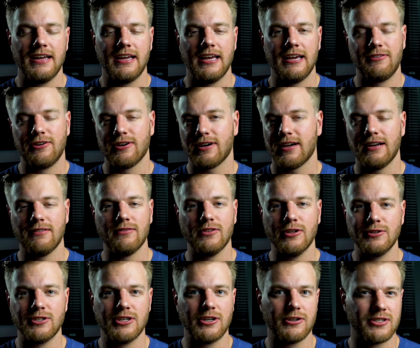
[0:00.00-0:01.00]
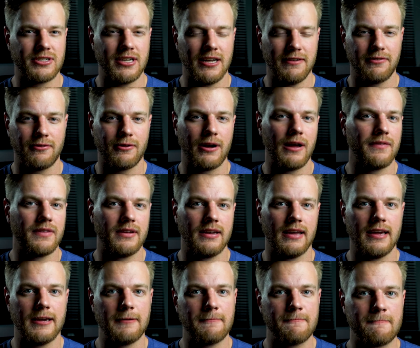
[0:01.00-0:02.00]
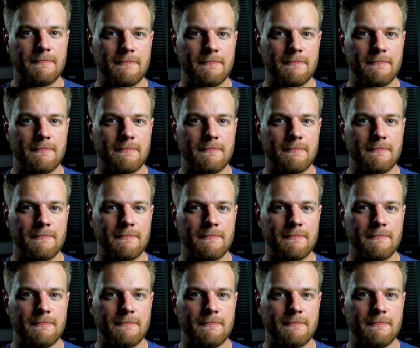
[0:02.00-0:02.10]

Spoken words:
if you're kind of losing your stuff throughout the day.